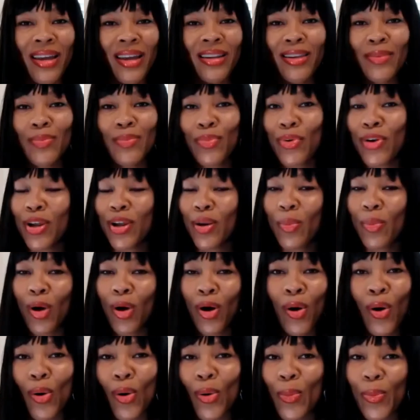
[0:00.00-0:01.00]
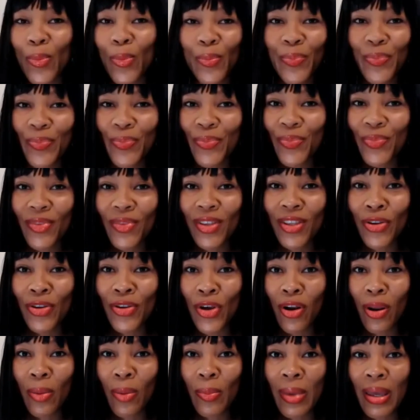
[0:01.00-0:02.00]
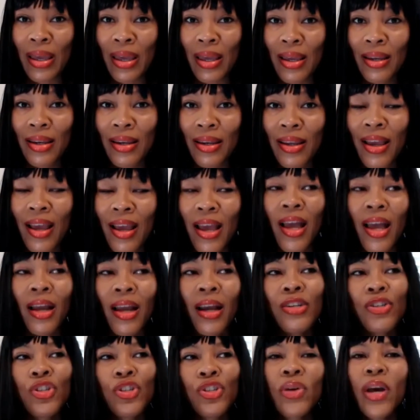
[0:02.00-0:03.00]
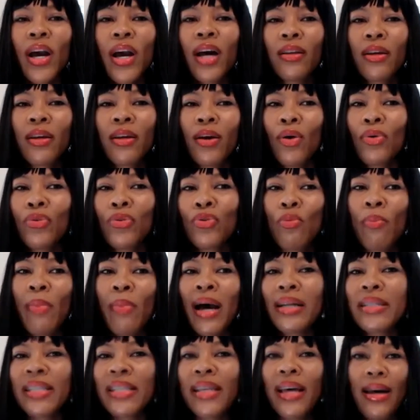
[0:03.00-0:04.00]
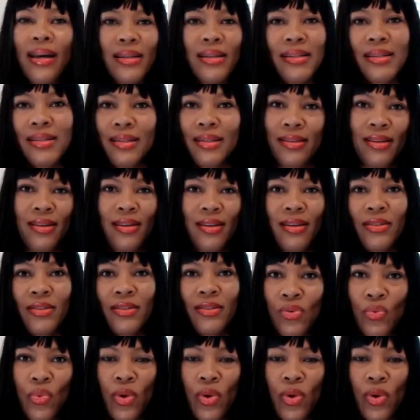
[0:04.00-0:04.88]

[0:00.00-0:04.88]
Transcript: didn't bring them home. Yeah. You know what I mean? Because you got to go through my tests Yep.